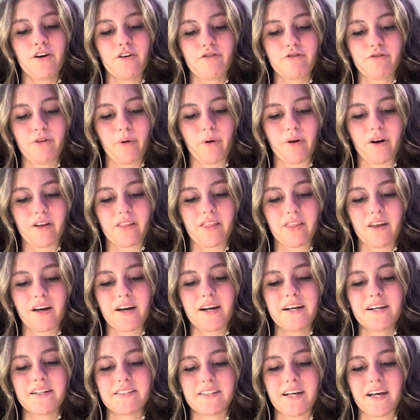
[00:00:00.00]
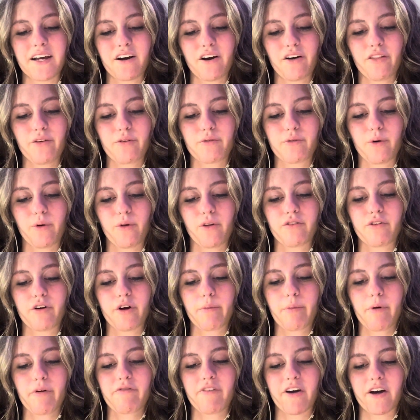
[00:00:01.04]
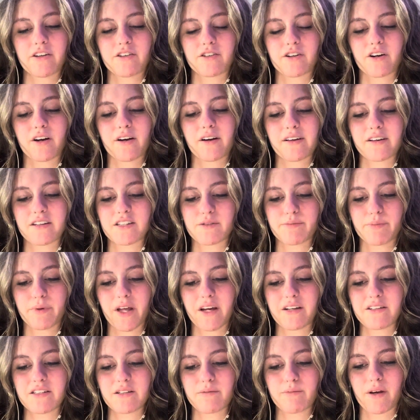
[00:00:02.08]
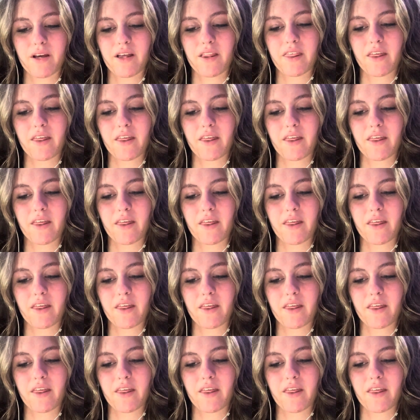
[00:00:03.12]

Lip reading: Fourth, take on the role of her professor and explain to me